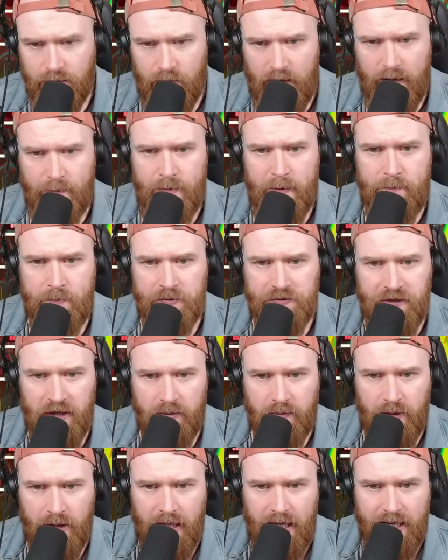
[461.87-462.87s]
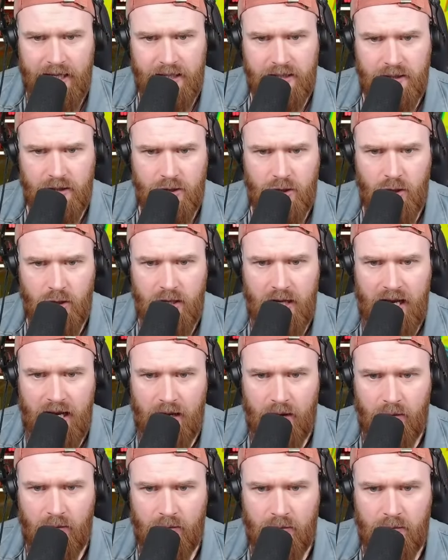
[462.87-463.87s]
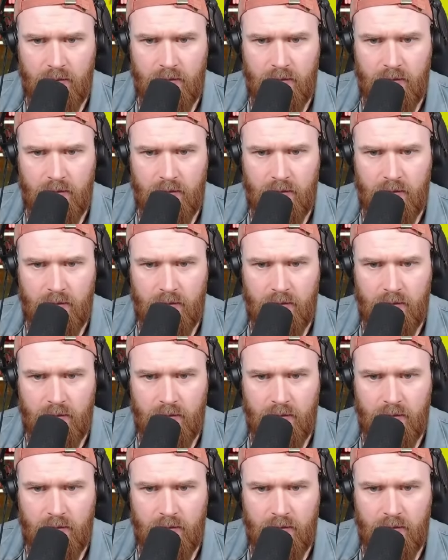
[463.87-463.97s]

why people don't like the cookout.